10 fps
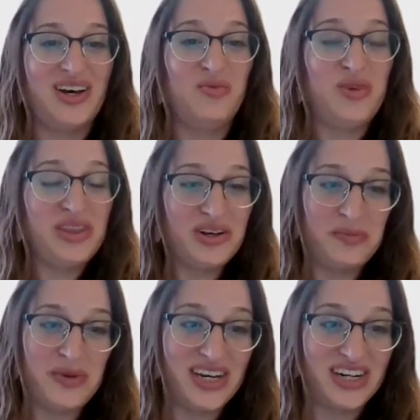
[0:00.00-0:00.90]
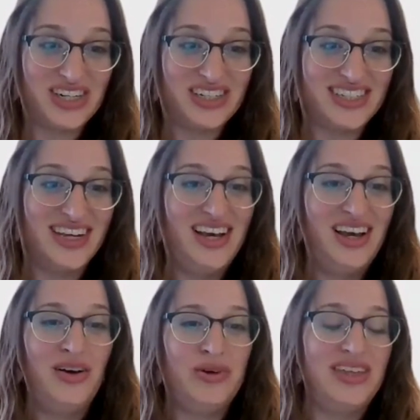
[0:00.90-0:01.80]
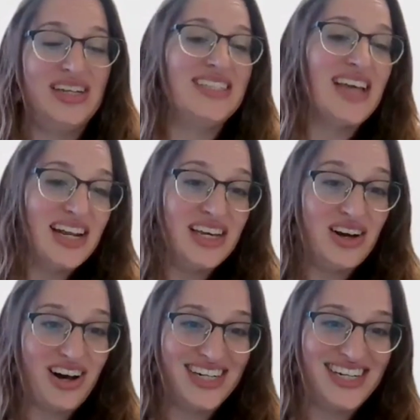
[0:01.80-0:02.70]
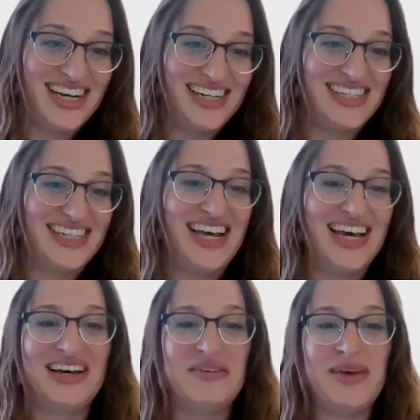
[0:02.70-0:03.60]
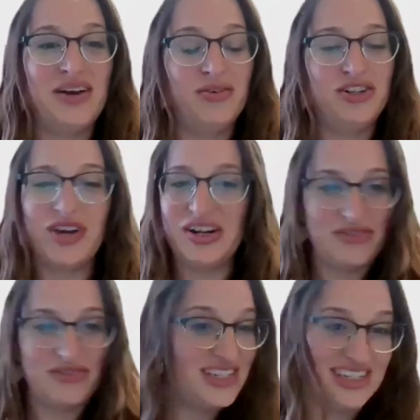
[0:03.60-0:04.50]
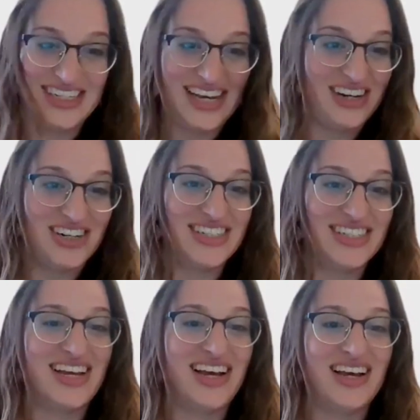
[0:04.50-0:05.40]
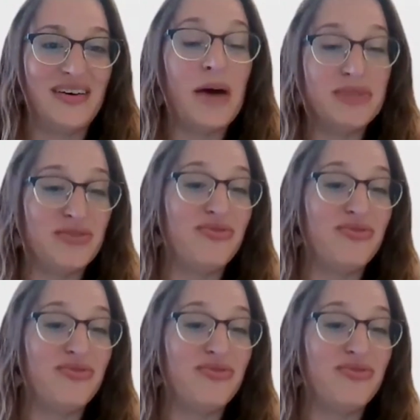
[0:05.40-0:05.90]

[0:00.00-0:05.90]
with your peers with exciting content and trained facilitators up to